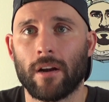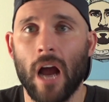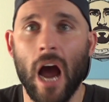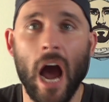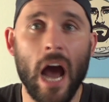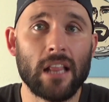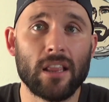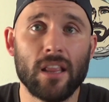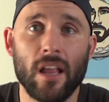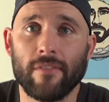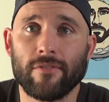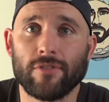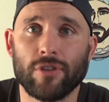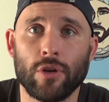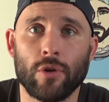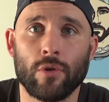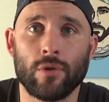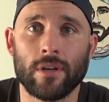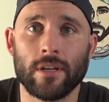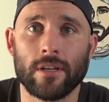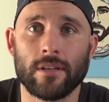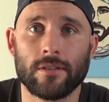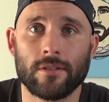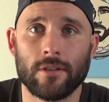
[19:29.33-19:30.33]
I love doing
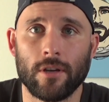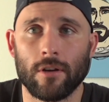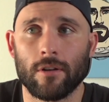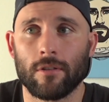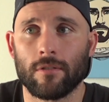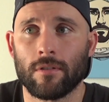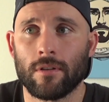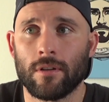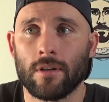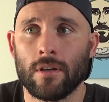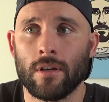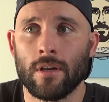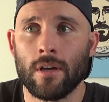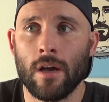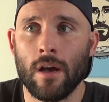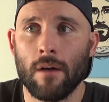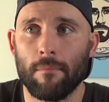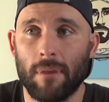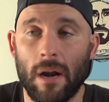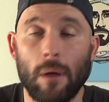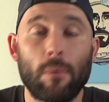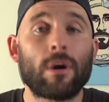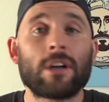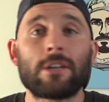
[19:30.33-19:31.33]
it, so. But
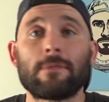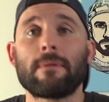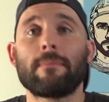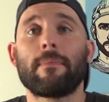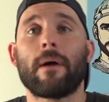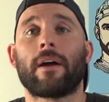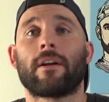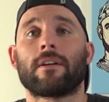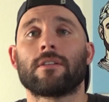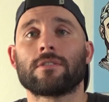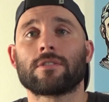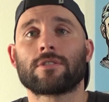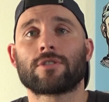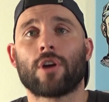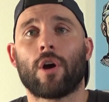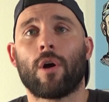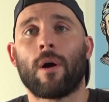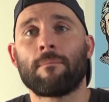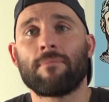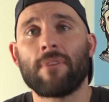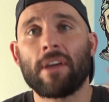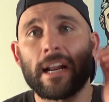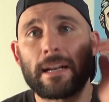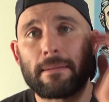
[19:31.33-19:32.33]
I want it to be better, so I'm
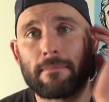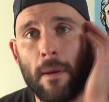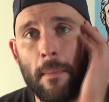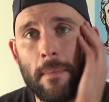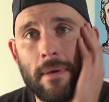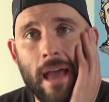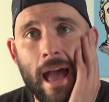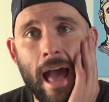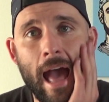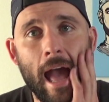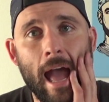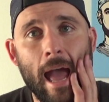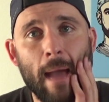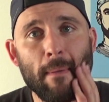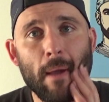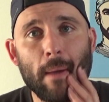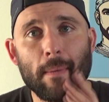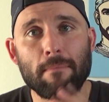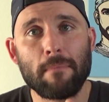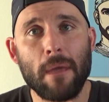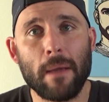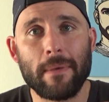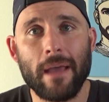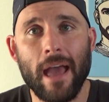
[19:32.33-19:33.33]
thinking about
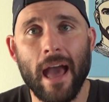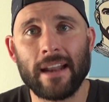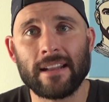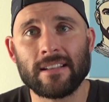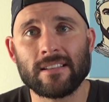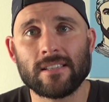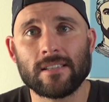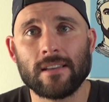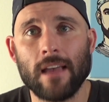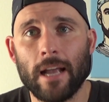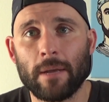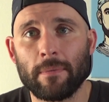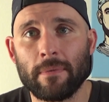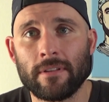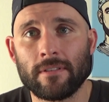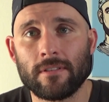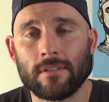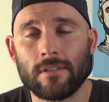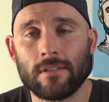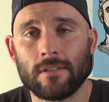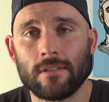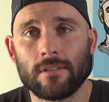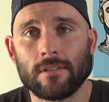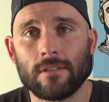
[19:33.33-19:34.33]
maybe adding
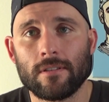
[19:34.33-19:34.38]
segments.